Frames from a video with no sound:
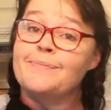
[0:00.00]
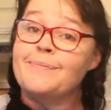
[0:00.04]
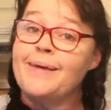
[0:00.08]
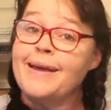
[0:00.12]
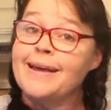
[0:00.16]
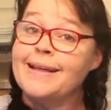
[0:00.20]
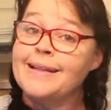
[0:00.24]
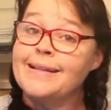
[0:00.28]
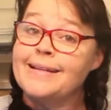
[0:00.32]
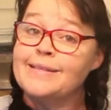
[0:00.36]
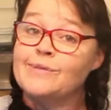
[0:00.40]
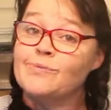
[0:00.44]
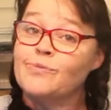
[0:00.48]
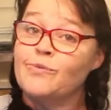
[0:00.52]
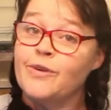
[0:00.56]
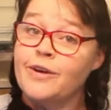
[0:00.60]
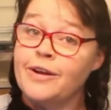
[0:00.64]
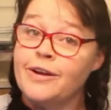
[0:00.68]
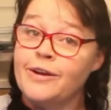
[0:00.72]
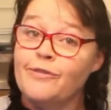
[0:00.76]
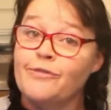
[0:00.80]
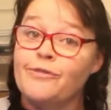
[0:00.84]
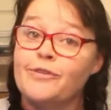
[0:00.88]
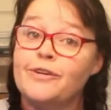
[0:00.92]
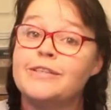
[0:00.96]
making this
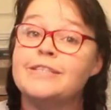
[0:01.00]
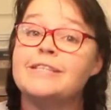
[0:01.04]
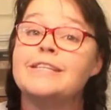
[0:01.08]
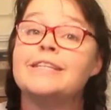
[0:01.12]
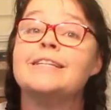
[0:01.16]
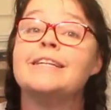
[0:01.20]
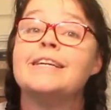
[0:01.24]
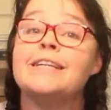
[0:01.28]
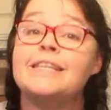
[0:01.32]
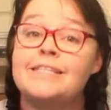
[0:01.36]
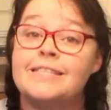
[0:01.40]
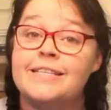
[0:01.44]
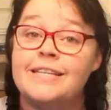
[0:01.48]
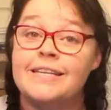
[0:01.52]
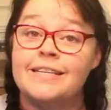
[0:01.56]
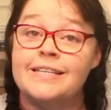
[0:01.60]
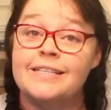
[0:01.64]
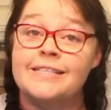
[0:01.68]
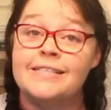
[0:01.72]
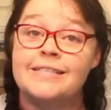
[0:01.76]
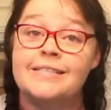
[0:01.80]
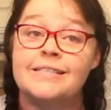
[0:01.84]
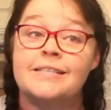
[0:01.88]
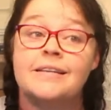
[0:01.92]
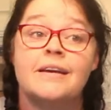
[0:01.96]
wonderful,
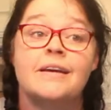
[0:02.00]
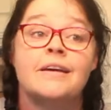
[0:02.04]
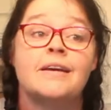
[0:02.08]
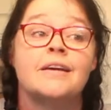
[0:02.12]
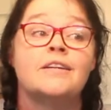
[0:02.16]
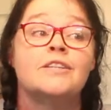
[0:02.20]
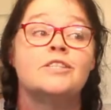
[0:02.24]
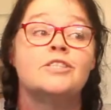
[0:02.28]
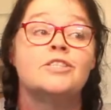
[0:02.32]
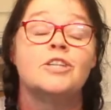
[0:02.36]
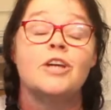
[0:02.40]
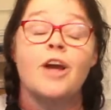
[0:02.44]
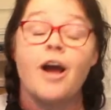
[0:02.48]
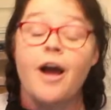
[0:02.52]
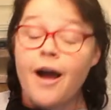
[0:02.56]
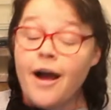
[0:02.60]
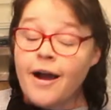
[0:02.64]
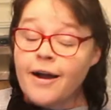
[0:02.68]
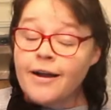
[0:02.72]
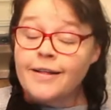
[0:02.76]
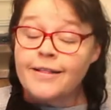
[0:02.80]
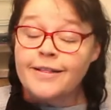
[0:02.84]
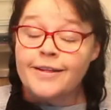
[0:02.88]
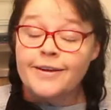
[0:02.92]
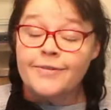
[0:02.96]
delicious,
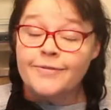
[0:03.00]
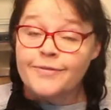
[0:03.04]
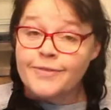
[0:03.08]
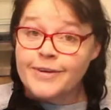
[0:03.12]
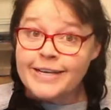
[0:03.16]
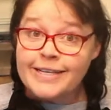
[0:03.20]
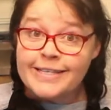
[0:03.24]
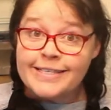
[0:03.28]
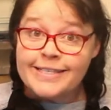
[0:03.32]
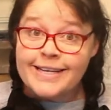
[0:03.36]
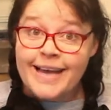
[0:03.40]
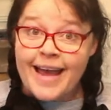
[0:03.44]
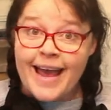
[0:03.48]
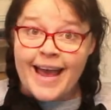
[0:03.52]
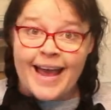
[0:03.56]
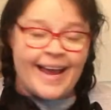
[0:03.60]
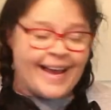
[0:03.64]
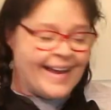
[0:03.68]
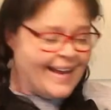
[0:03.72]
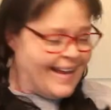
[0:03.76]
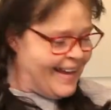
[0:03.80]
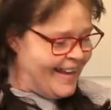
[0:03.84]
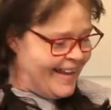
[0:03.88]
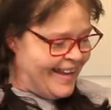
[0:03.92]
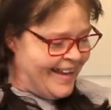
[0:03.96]
chocolate-rich
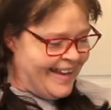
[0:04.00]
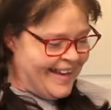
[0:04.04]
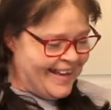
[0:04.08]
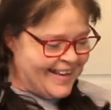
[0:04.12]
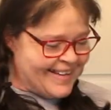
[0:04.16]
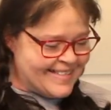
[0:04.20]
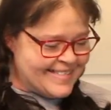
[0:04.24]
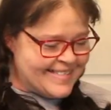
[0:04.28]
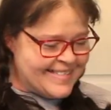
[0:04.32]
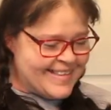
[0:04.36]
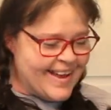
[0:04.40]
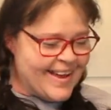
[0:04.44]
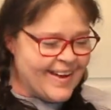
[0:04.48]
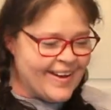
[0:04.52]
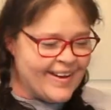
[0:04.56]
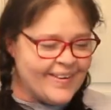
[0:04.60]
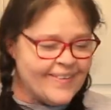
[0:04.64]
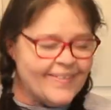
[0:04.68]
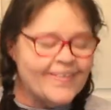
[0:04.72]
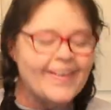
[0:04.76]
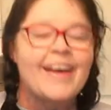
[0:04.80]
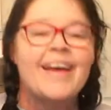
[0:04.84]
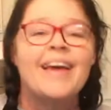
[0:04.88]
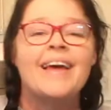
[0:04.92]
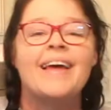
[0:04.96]
cake.
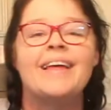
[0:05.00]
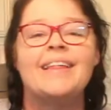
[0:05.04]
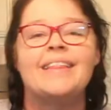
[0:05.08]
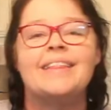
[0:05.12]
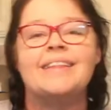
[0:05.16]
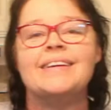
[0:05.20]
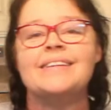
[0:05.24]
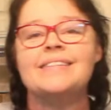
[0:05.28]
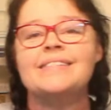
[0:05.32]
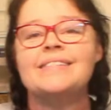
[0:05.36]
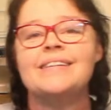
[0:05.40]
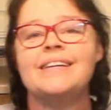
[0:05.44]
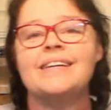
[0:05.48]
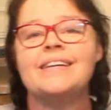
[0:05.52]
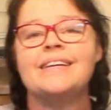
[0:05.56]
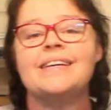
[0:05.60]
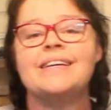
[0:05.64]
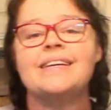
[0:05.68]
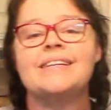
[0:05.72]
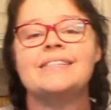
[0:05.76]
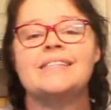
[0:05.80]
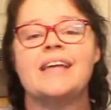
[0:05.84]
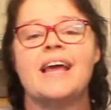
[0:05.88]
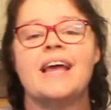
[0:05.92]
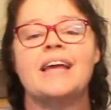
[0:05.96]
So this
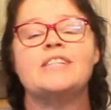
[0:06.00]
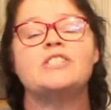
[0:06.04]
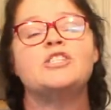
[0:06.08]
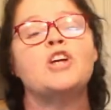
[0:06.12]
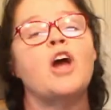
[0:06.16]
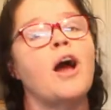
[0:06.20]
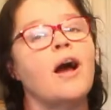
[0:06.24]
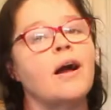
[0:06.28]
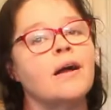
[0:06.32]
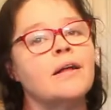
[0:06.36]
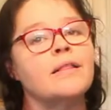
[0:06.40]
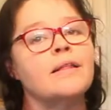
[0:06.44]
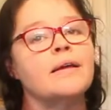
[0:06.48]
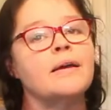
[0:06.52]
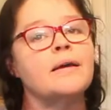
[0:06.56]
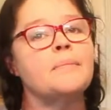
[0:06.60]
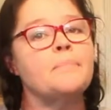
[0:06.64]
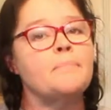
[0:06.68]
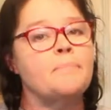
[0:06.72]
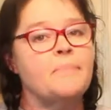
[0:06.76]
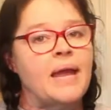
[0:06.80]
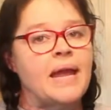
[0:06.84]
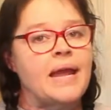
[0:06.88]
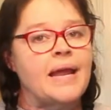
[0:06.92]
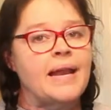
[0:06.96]
is a
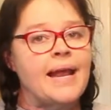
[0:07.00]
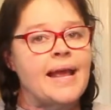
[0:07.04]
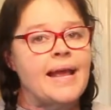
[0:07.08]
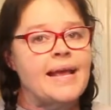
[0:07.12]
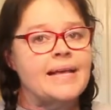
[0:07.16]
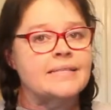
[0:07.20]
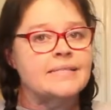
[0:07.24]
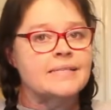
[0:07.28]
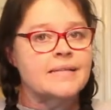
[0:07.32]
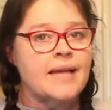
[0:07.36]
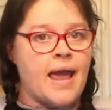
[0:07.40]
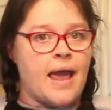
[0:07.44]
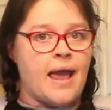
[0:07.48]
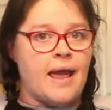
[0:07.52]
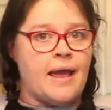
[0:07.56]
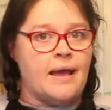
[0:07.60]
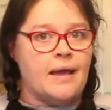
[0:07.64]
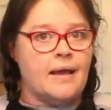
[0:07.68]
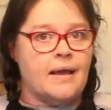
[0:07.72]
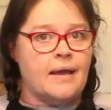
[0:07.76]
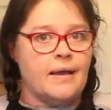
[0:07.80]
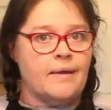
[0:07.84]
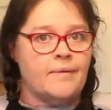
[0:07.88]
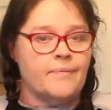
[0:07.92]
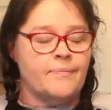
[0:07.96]
chocolate mayonnaise
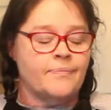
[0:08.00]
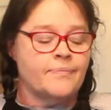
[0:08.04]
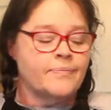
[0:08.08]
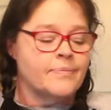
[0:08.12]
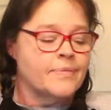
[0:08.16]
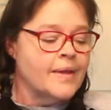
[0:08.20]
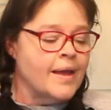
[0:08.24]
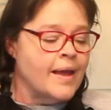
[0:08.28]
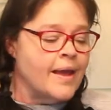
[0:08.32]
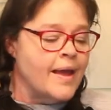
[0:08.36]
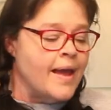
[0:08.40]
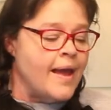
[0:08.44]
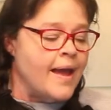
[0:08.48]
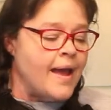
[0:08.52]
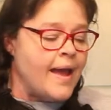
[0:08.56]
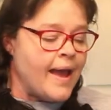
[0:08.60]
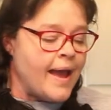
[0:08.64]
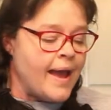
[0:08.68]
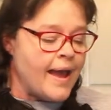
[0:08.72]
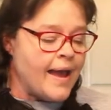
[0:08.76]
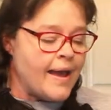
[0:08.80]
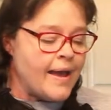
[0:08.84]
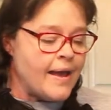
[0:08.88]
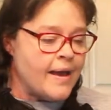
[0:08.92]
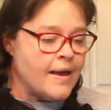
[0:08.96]
cake,
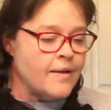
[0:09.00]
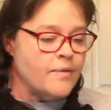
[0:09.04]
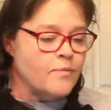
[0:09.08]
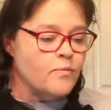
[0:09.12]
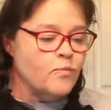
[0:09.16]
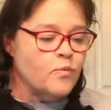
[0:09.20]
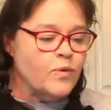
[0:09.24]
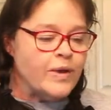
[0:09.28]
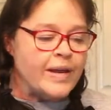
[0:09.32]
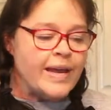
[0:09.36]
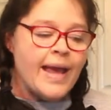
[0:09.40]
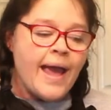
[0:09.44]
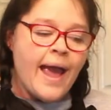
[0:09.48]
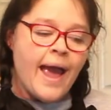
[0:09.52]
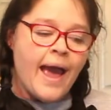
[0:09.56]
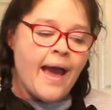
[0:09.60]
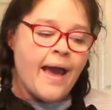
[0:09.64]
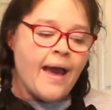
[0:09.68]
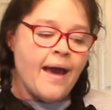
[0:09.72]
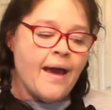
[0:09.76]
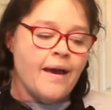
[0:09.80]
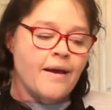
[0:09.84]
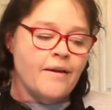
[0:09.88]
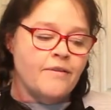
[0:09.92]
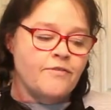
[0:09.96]
and we
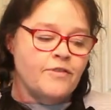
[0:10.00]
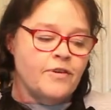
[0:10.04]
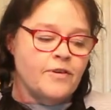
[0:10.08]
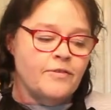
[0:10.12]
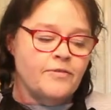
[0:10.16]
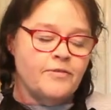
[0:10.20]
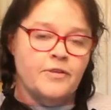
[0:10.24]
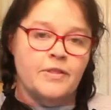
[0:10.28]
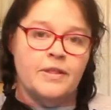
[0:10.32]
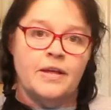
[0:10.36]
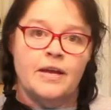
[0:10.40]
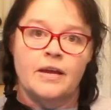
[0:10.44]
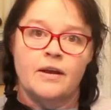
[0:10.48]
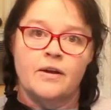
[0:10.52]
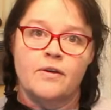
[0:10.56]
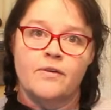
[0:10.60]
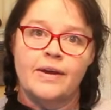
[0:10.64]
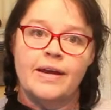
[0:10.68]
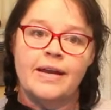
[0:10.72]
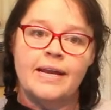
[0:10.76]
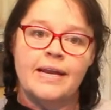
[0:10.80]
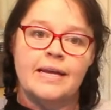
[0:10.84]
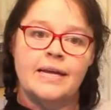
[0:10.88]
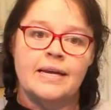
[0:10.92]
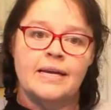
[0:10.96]
have, for the
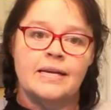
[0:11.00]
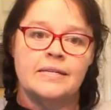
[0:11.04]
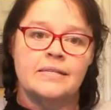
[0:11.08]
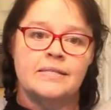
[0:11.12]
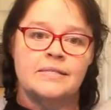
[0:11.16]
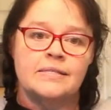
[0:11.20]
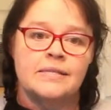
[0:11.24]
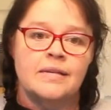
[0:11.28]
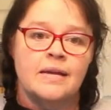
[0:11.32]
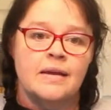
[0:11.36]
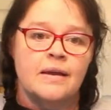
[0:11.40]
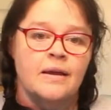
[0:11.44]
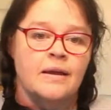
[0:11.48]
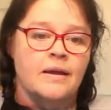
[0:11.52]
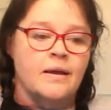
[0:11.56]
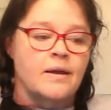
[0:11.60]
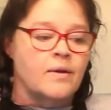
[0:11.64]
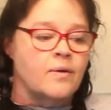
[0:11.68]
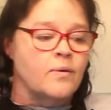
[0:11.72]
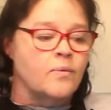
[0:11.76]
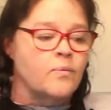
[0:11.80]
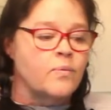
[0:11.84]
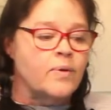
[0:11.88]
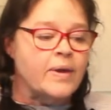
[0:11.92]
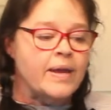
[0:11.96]
ingredients,
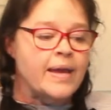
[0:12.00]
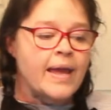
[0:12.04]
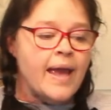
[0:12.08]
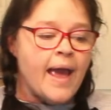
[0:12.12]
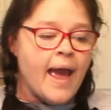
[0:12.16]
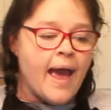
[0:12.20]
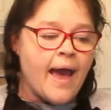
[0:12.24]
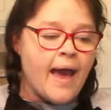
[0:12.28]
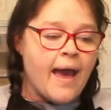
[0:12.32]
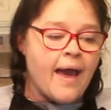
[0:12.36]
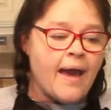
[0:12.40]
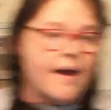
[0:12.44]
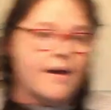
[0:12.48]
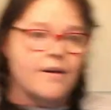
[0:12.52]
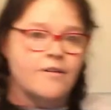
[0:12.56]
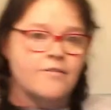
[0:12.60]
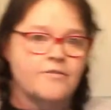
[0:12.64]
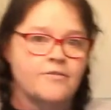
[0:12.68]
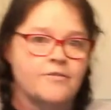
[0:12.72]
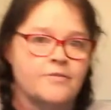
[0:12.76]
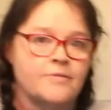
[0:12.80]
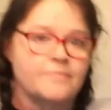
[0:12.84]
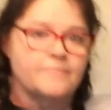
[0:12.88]
we have